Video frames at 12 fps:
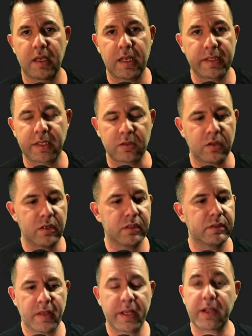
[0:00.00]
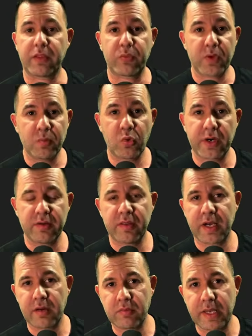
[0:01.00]
I like Claude. I got 3 more here that
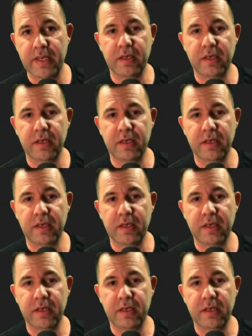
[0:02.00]
I ran.